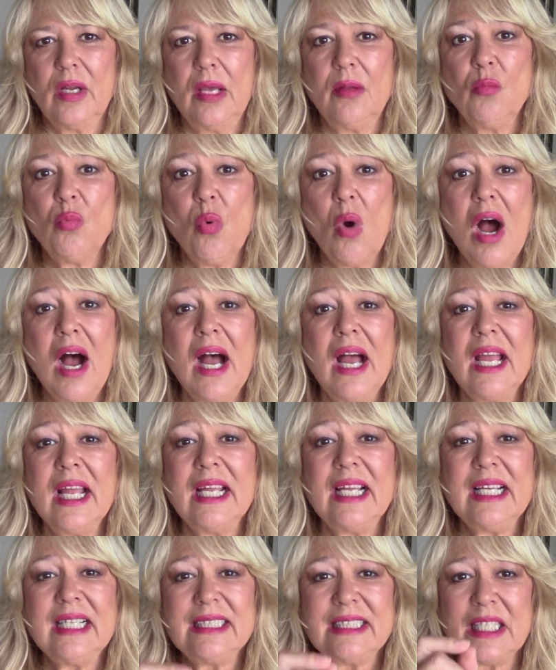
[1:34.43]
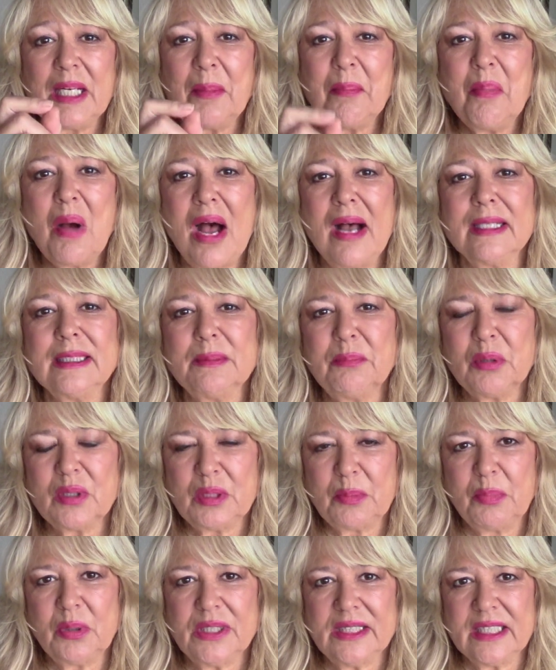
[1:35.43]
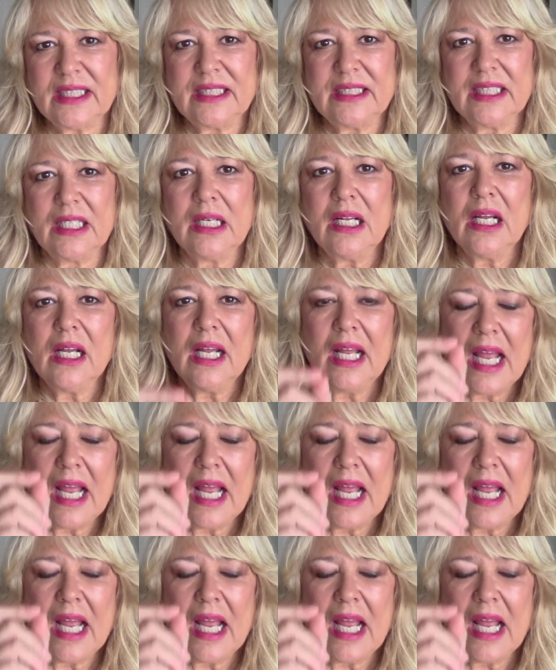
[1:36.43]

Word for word: And why is it impossible to predict it?